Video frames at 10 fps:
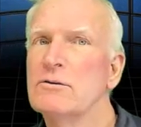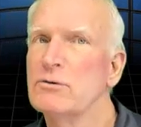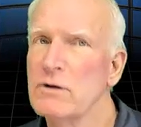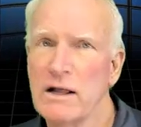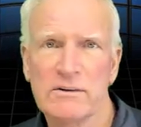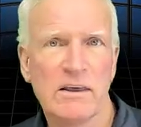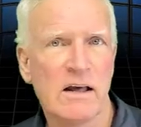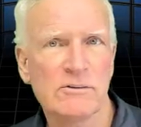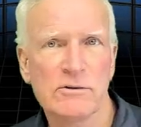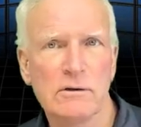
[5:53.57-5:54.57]
Do not
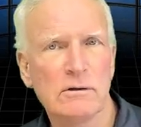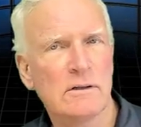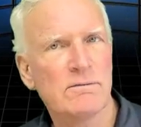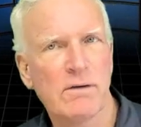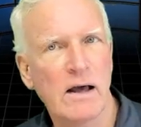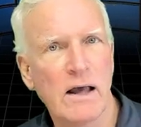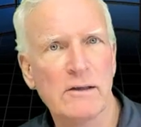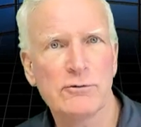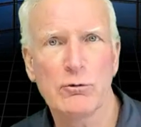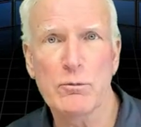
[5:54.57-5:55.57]
counsel,
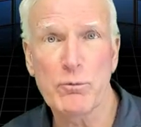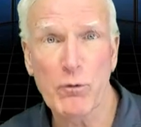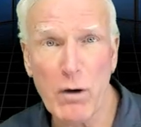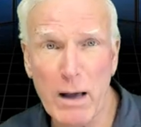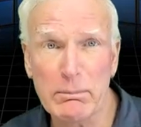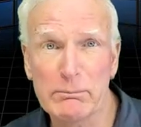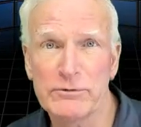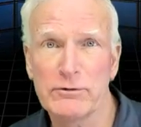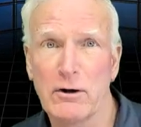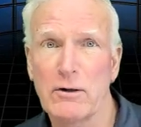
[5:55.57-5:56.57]
advise, or problem
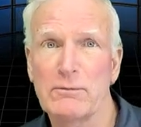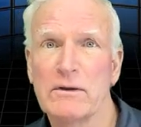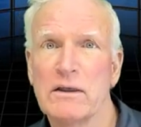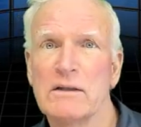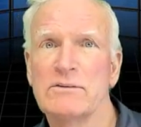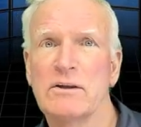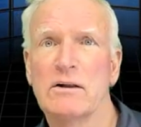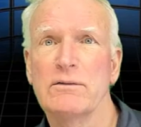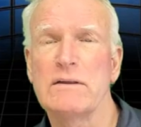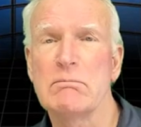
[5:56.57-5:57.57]
solve
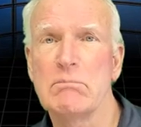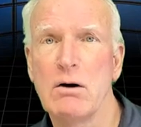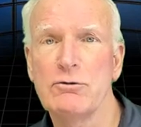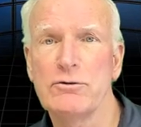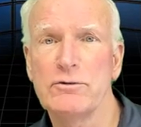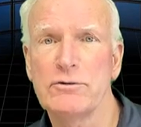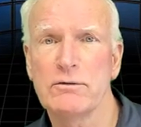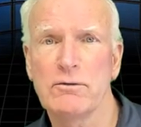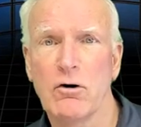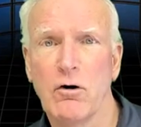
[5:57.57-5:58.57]
until the emotions
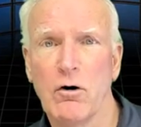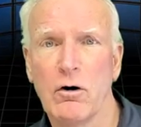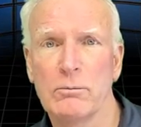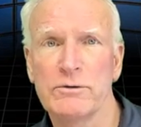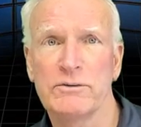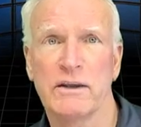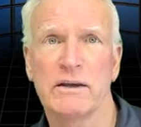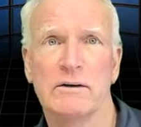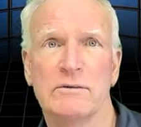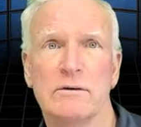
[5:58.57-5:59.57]
have calmed
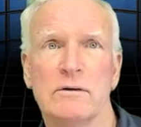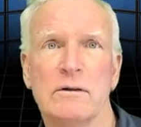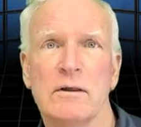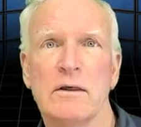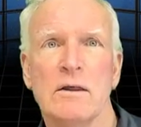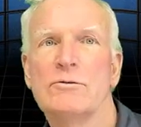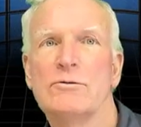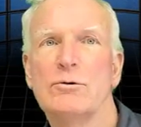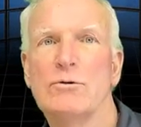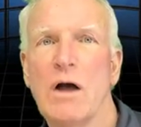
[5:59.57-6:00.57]
down.
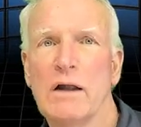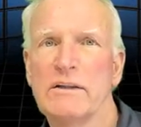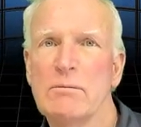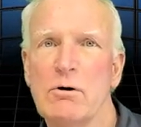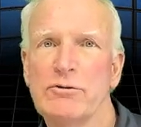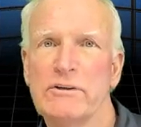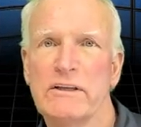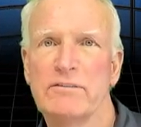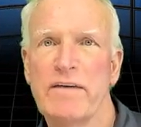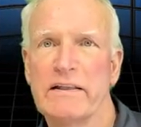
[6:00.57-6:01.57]
Do not
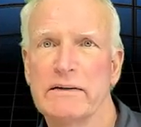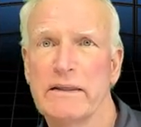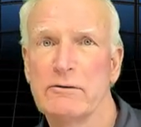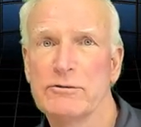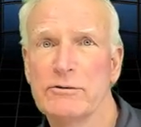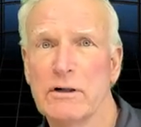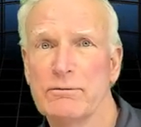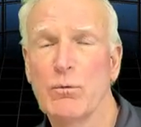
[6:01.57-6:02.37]
emotionally invalidate yourself